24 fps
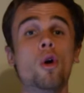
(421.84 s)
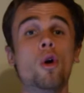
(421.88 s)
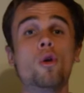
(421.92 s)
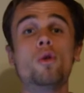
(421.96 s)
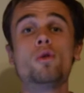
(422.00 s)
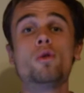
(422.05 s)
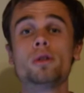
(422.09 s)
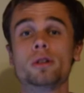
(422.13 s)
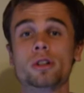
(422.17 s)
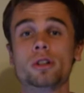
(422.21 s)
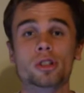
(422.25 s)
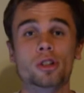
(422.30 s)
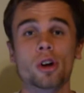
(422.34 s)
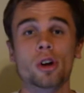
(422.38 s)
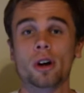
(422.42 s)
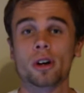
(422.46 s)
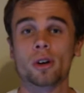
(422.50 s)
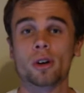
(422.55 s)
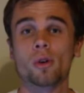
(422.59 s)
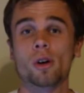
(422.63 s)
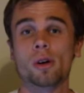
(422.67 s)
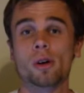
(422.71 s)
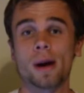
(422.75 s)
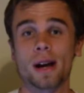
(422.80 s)
who your starting
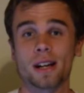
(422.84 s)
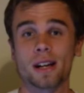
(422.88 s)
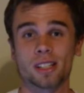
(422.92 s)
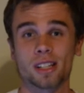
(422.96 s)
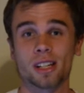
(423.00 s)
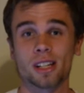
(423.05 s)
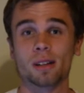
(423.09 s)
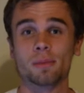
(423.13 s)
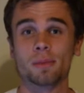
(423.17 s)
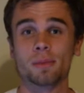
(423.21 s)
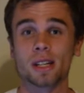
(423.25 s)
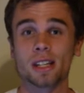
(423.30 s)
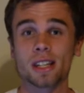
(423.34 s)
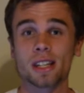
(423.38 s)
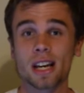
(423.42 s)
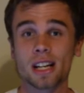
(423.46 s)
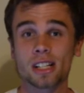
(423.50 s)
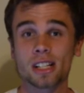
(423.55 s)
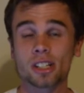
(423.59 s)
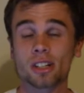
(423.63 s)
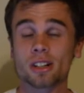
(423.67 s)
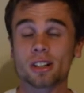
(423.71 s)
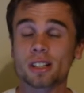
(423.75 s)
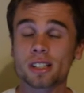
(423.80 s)
quarterback is going to be
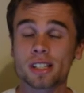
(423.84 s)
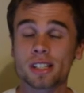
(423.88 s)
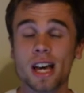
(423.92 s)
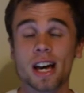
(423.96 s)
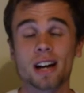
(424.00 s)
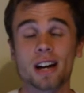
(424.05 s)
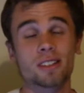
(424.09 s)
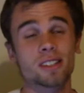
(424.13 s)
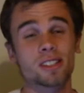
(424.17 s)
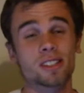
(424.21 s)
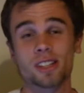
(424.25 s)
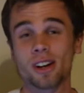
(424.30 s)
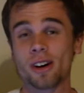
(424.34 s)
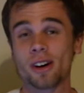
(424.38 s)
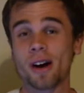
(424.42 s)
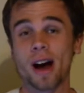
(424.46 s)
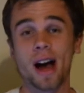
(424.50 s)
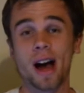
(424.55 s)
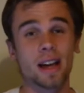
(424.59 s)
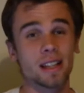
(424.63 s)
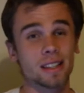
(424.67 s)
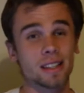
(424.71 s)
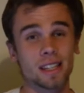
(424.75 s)
next year exactly. So,